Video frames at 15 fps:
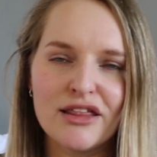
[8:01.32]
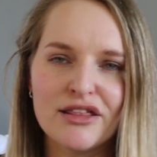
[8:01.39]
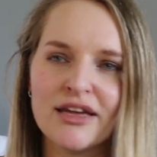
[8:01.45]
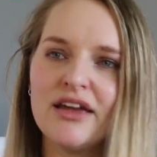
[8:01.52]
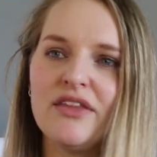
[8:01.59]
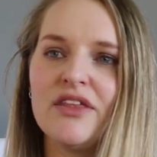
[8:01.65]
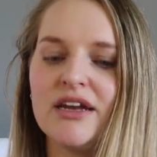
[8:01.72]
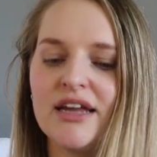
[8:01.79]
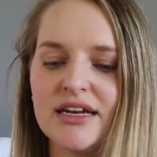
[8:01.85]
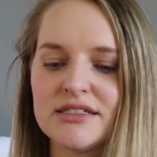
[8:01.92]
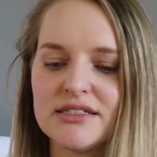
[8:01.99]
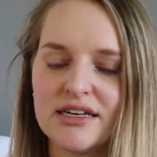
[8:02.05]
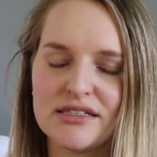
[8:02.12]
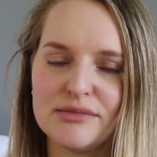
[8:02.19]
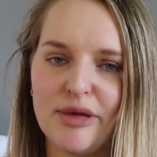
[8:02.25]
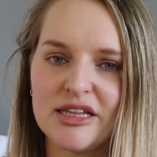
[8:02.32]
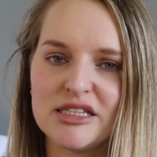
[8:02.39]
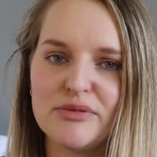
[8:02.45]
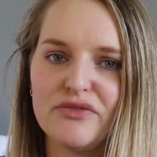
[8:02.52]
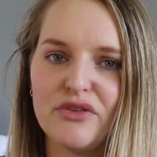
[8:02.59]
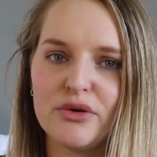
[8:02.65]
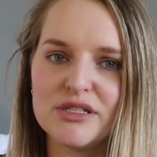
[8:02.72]
I think in the next 6
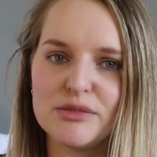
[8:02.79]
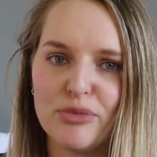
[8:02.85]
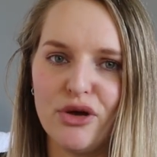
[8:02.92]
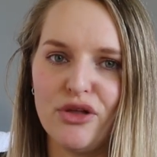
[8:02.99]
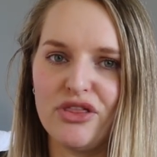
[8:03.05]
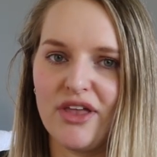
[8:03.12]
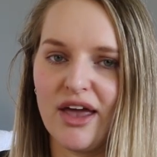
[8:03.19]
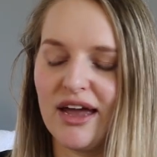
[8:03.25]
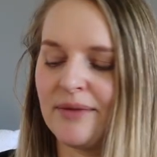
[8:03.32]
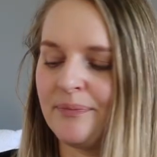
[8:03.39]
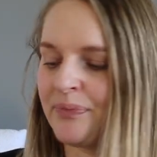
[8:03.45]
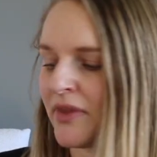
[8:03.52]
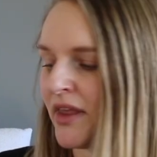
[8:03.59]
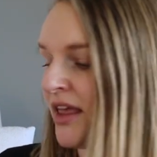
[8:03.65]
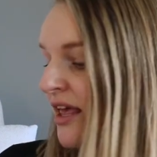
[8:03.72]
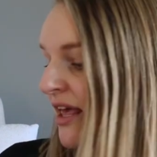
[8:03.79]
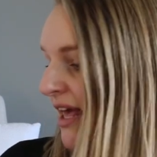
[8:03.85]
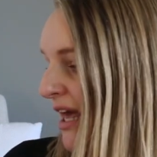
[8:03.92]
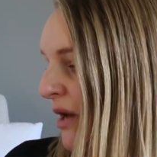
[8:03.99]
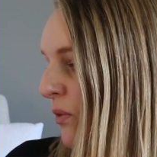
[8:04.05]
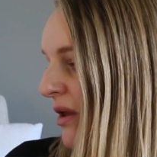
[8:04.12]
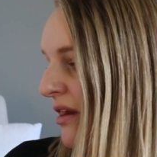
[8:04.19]
months before his birthday
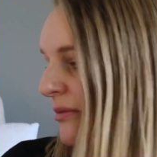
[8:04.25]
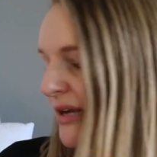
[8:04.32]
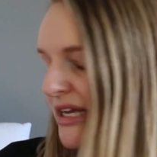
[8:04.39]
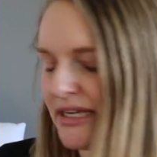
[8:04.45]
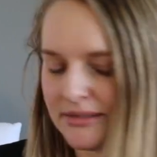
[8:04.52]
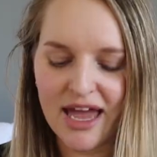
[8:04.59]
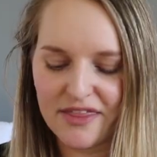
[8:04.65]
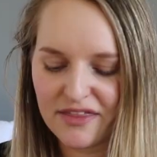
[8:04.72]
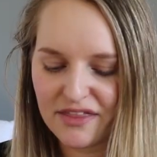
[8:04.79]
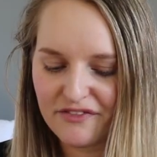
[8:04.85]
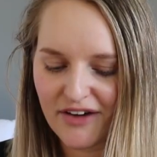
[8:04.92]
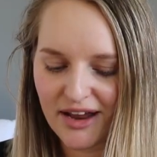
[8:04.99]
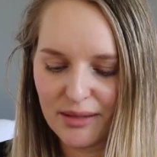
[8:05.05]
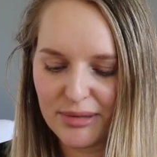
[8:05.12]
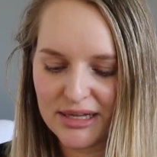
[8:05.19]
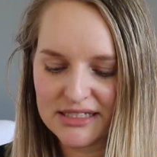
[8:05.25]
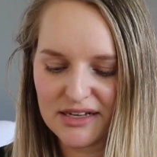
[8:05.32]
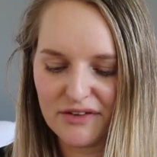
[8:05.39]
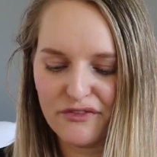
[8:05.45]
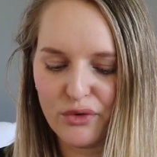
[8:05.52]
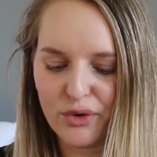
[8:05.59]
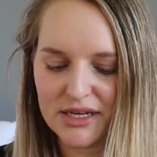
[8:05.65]
it will be. And then the final bits
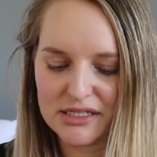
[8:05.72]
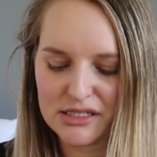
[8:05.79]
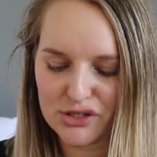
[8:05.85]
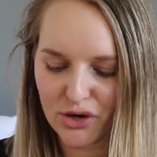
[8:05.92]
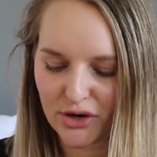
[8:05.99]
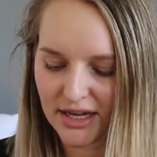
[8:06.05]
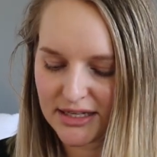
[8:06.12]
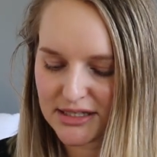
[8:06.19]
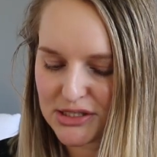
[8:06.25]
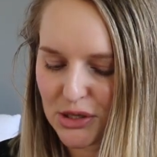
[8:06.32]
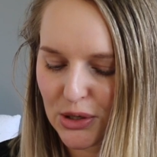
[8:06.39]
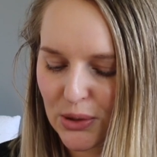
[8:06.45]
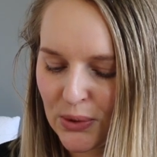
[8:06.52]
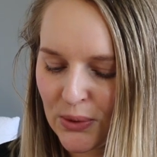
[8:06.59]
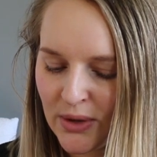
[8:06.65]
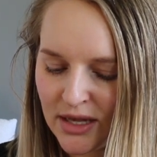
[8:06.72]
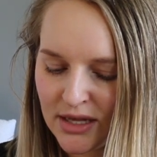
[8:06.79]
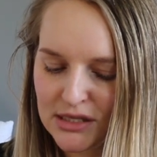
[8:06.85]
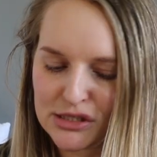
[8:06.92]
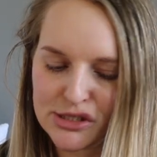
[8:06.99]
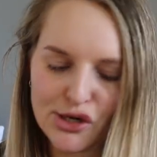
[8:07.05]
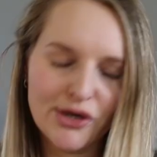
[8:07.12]
are for his stockings. So
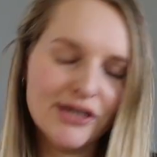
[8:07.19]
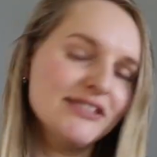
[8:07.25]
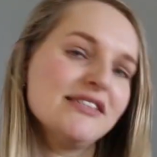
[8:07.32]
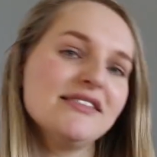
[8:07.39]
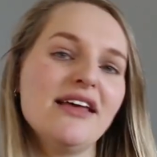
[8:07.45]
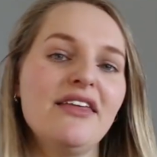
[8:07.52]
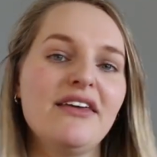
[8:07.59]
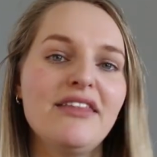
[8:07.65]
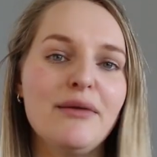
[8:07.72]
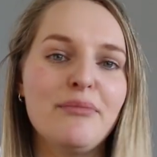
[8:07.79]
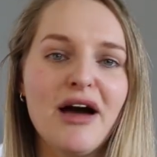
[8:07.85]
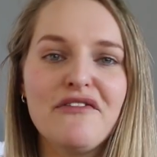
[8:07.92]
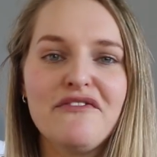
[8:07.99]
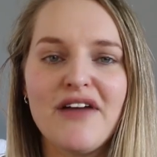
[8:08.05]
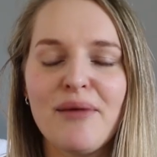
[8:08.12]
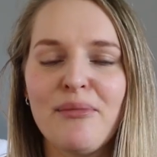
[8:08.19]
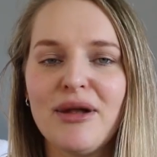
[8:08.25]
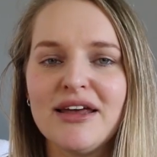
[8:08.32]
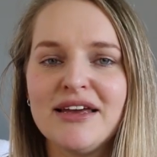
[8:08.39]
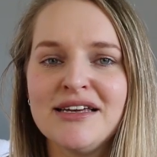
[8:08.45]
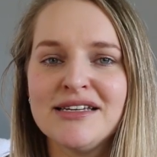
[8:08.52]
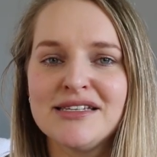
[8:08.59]
stockings are something that my
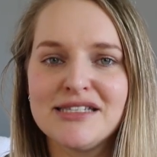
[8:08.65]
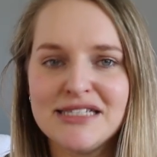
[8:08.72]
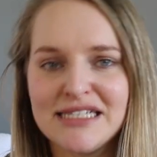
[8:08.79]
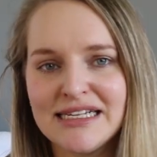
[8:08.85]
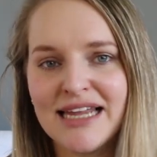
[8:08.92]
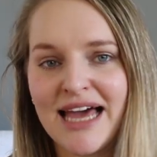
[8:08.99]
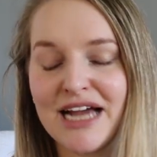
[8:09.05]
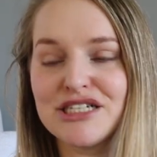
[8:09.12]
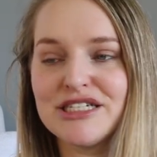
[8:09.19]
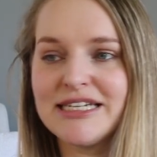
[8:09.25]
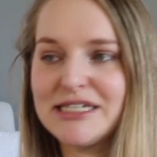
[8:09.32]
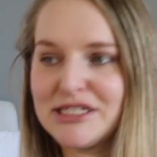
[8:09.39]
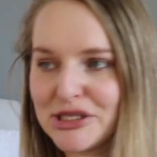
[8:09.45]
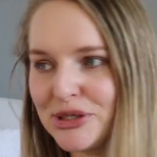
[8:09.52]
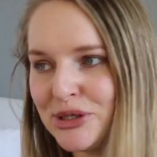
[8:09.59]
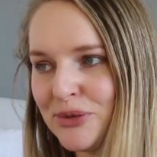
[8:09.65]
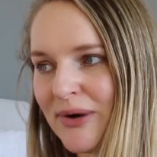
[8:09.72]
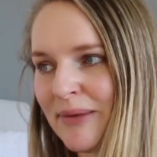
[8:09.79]
family still actually do.